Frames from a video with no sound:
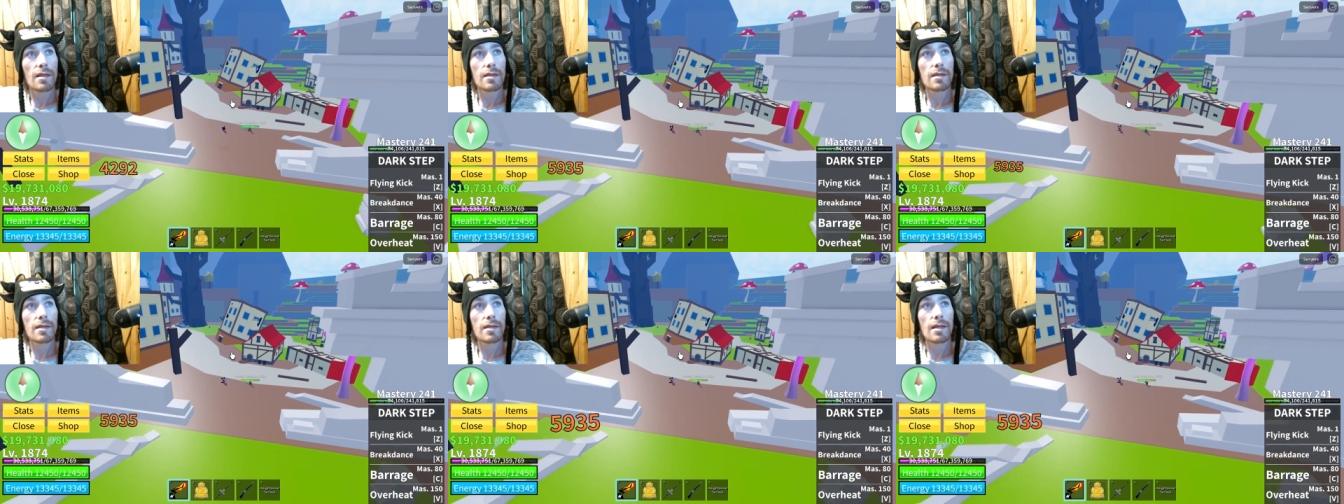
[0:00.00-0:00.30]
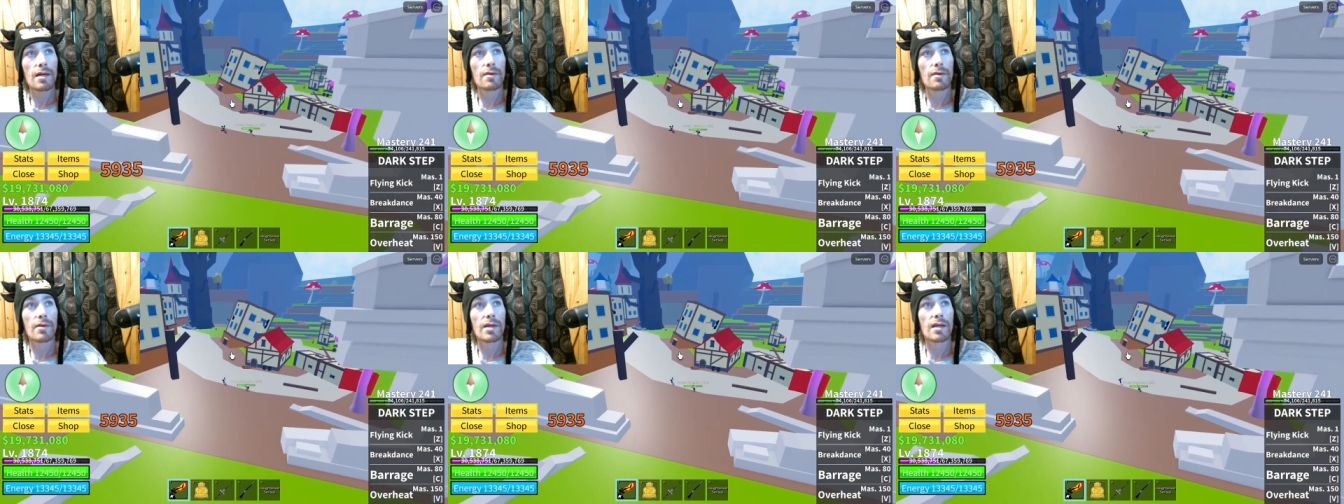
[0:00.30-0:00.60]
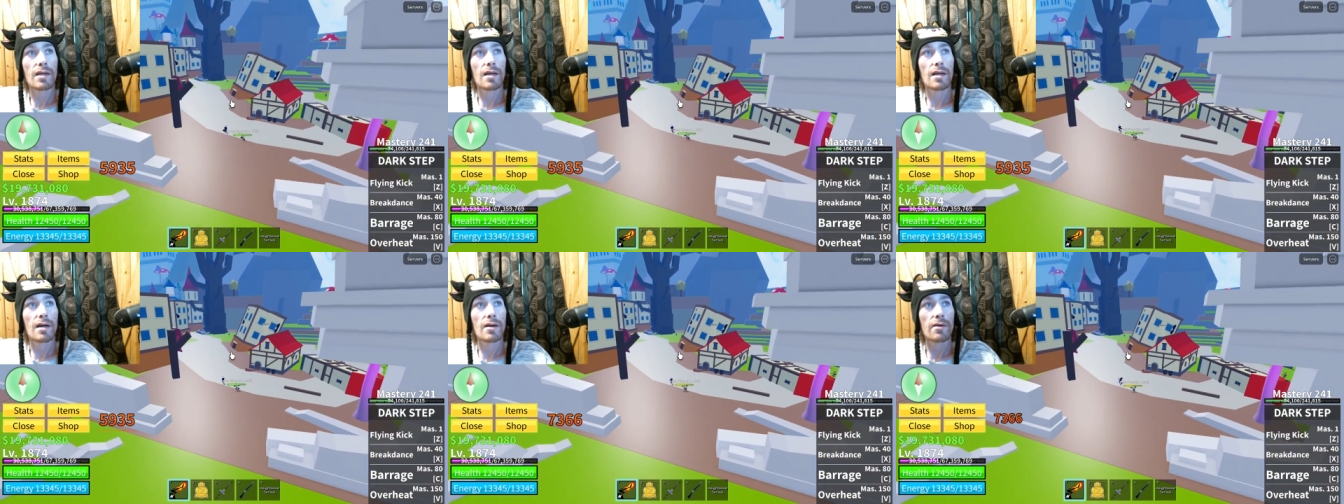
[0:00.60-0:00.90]
There we
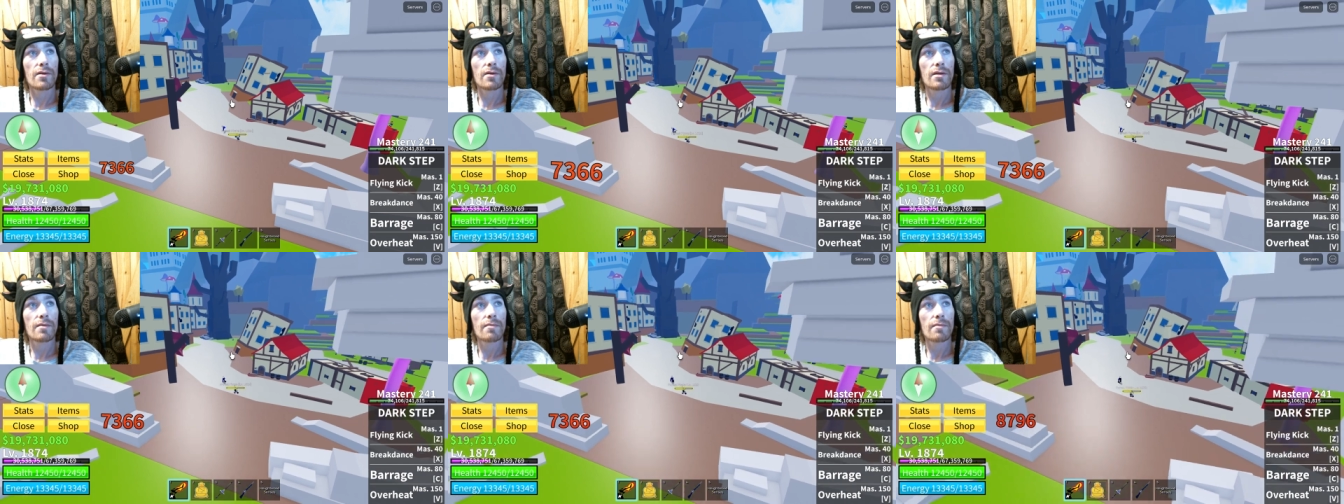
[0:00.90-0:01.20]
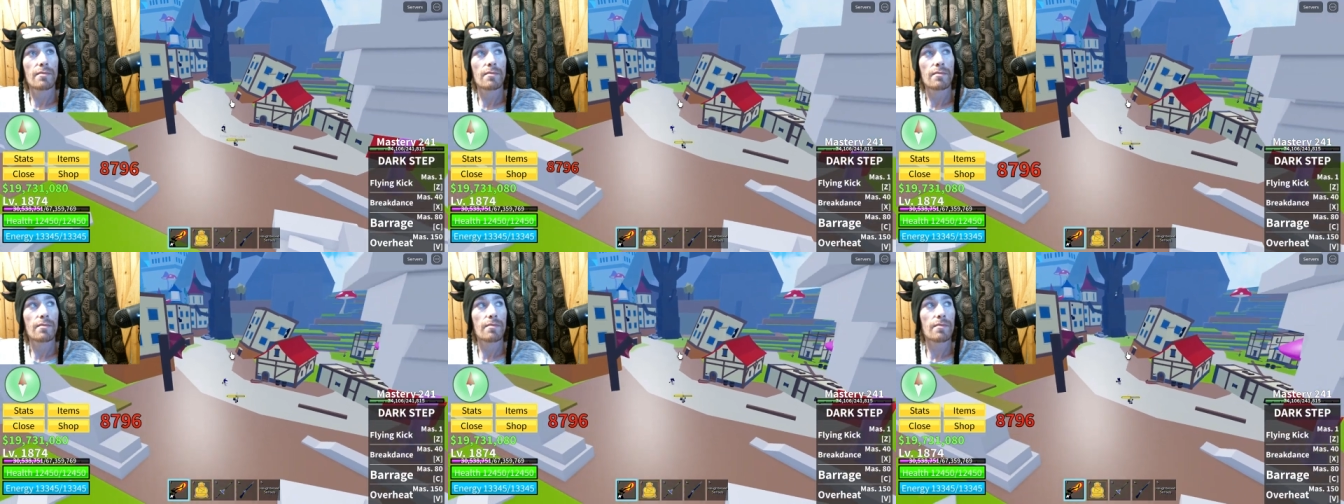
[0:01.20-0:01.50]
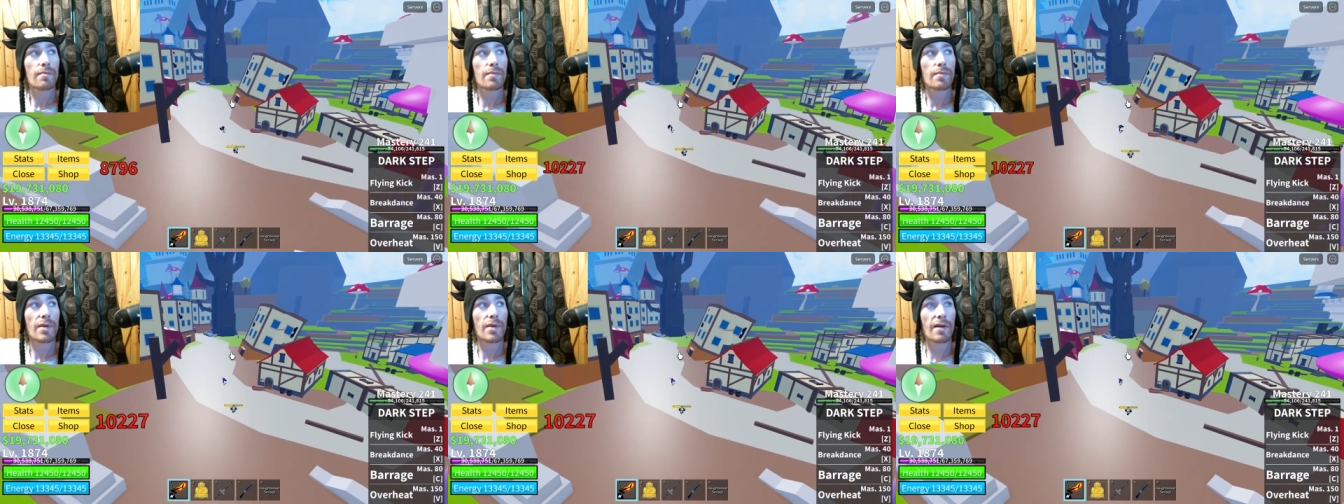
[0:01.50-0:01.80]
go.
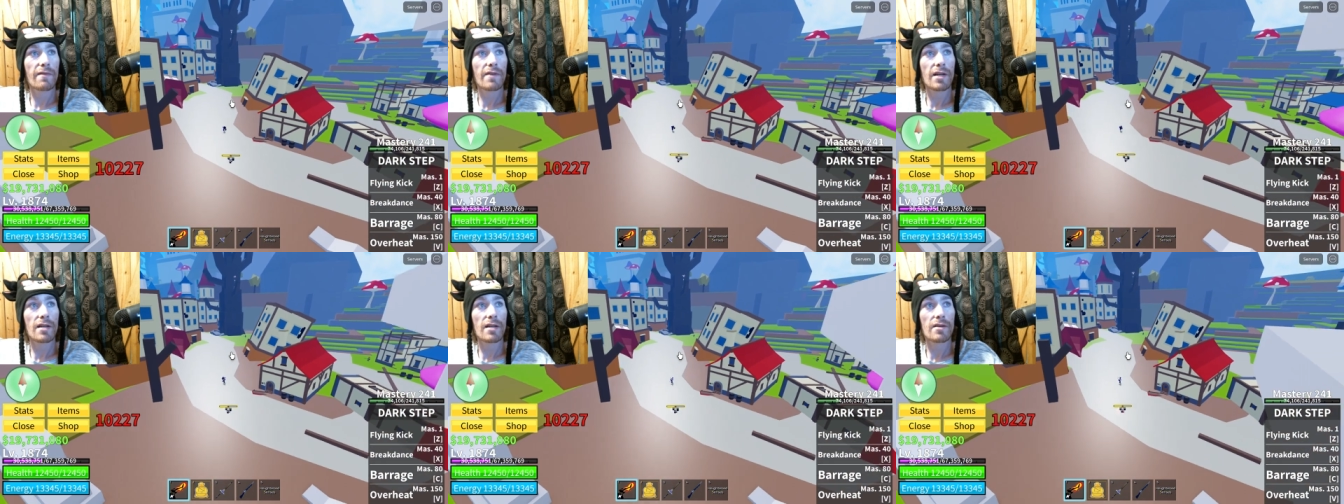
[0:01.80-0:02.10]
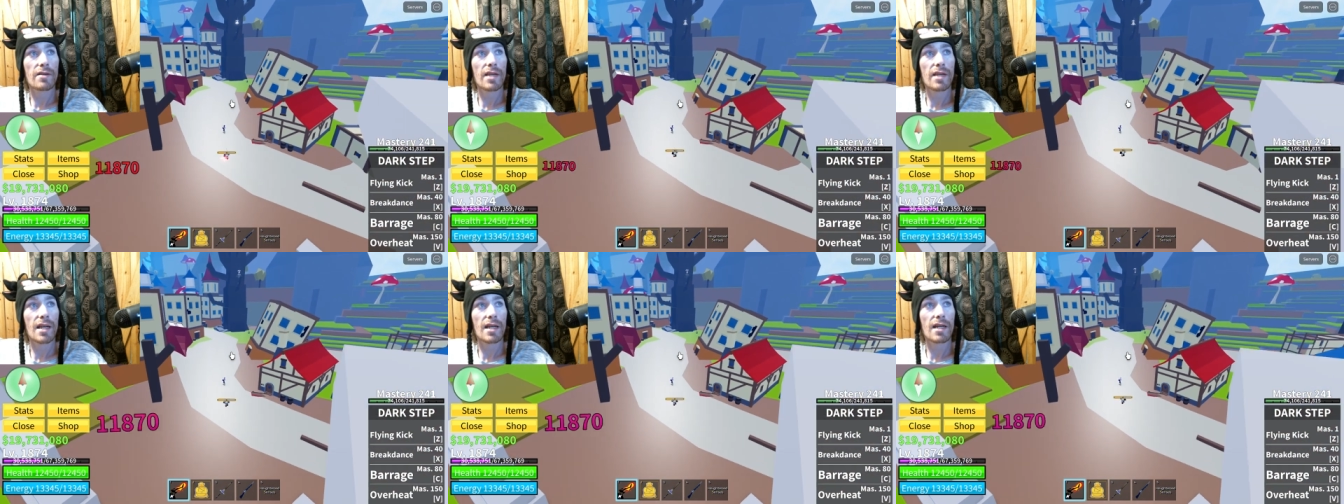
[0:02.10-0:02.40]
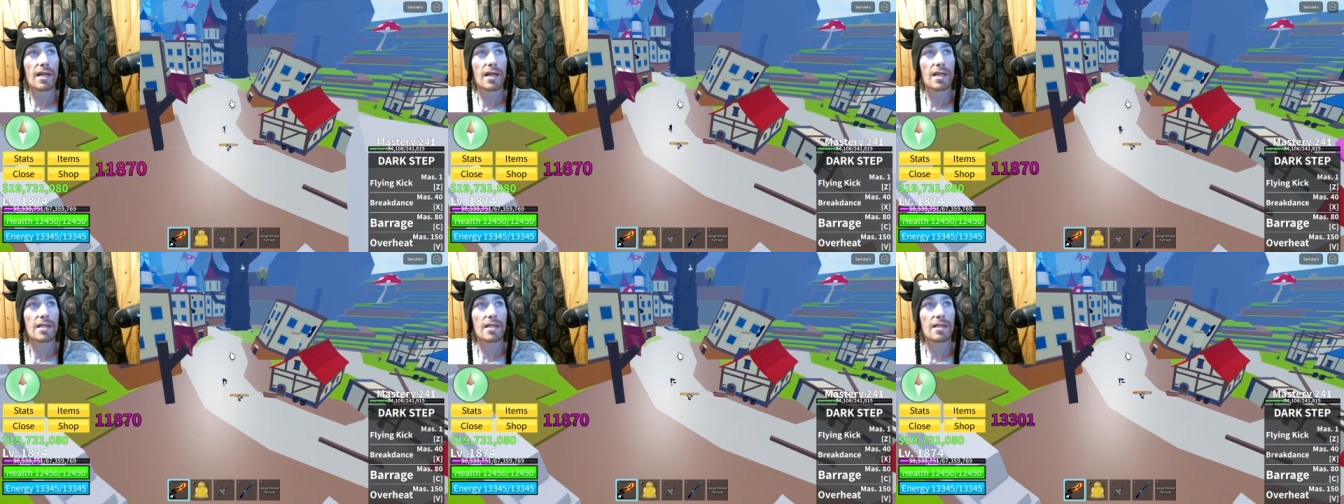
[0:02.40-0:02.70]
Perfect little kicking
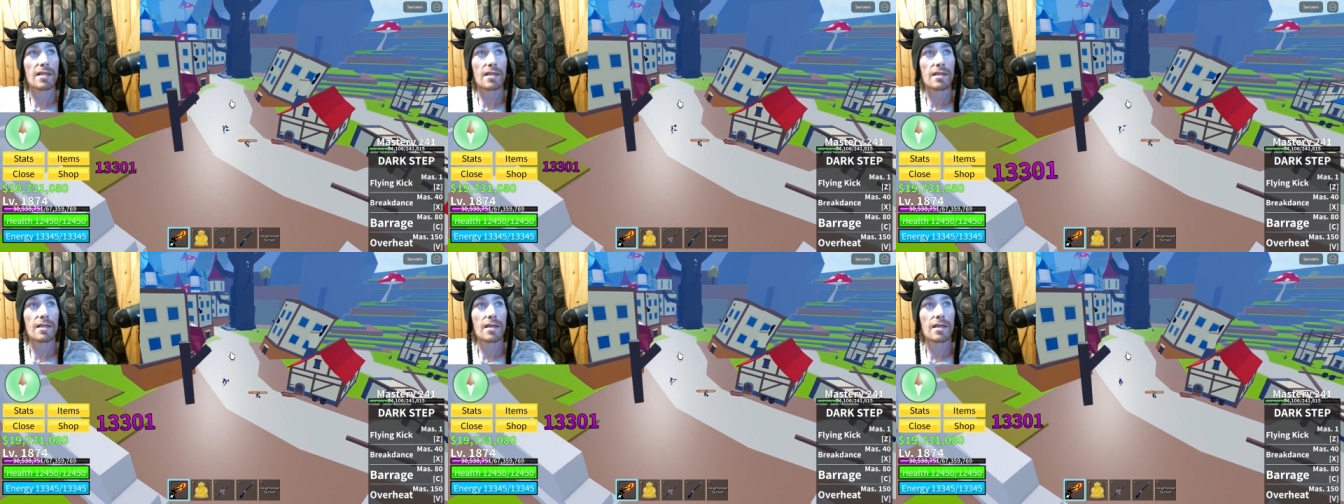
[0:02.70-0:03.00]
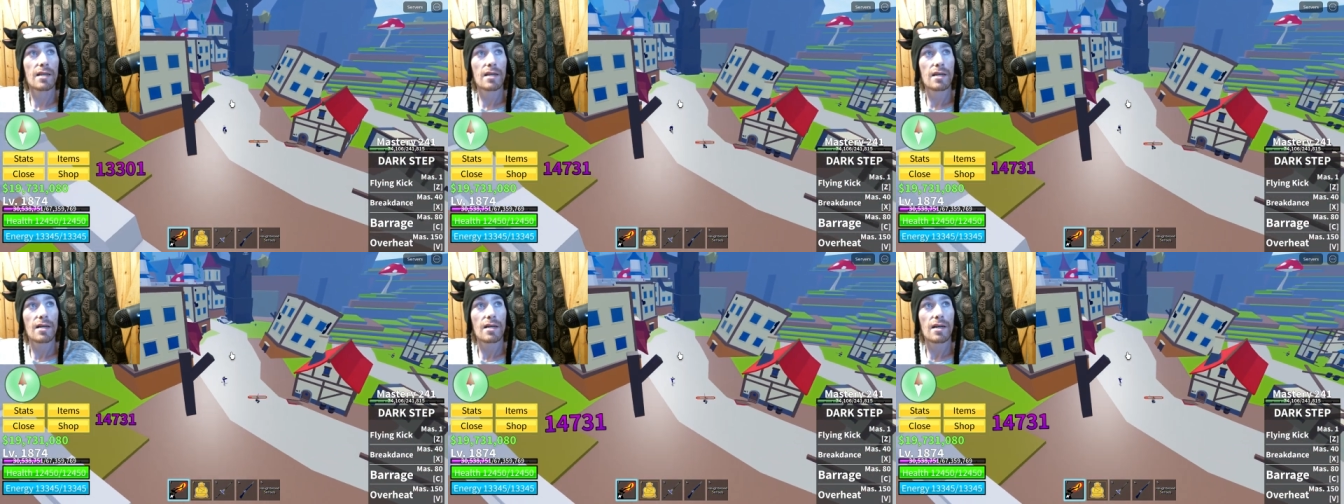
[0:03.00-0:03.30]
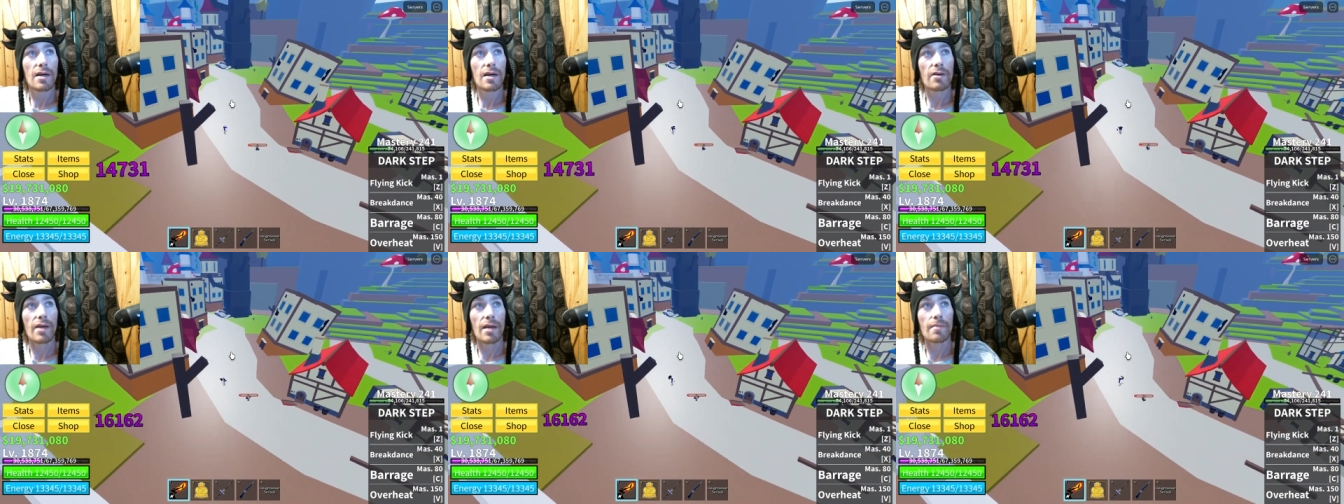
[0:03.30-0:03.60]
distance.
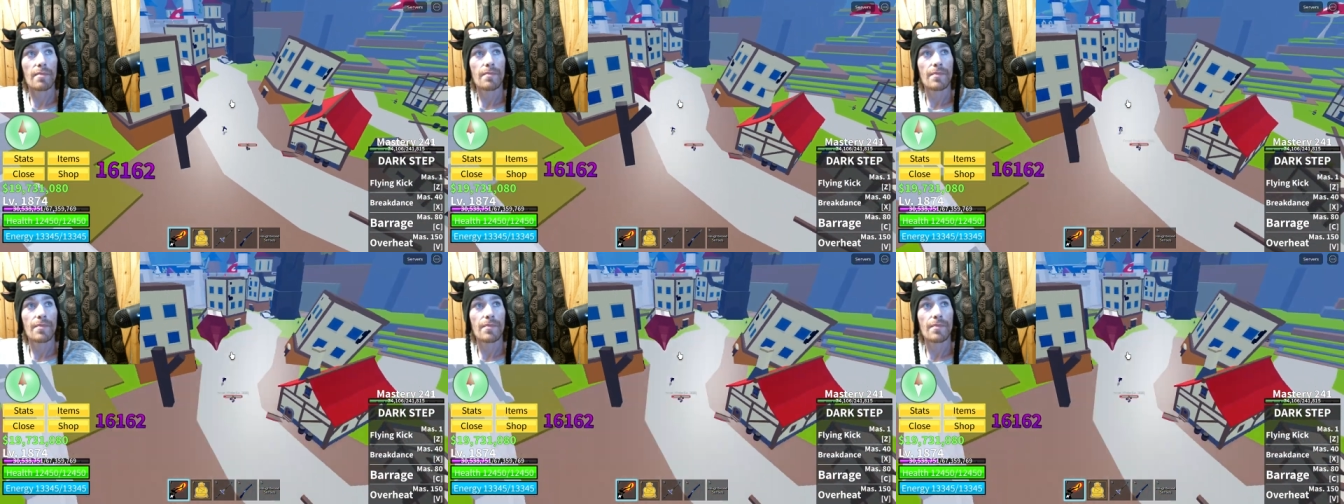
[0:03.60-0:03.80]
Okay.